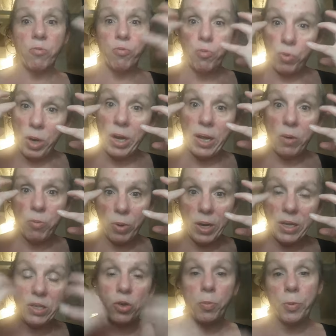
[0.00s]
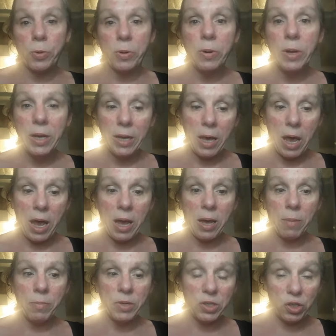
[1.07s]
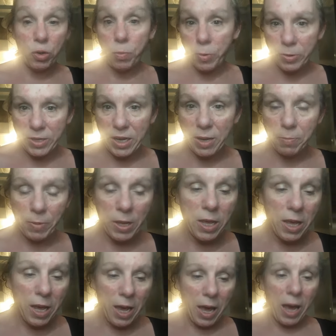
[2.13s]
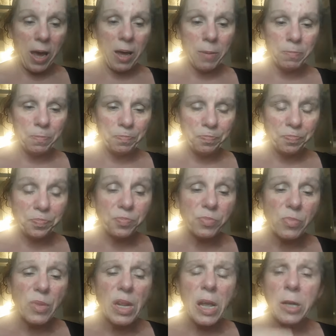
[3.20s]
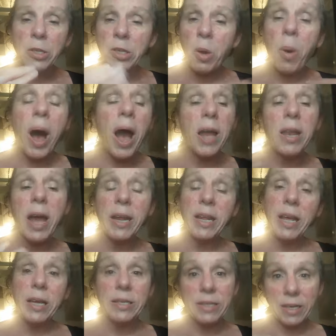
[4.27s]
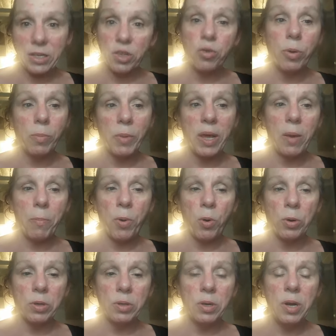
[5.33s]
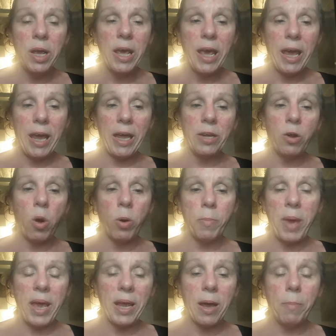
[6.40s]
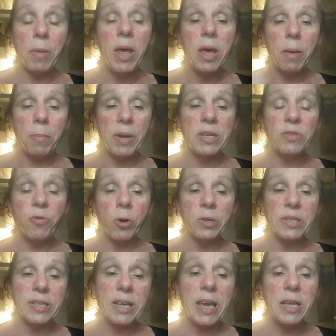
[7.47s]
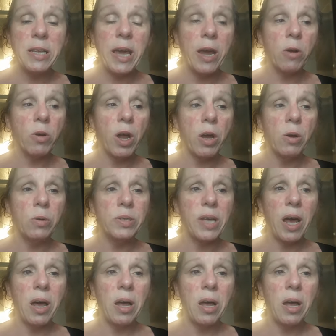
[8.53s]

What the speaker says: really, really super, super deep. So highlighting is extremely important in our makeup. But as far as skincare goes,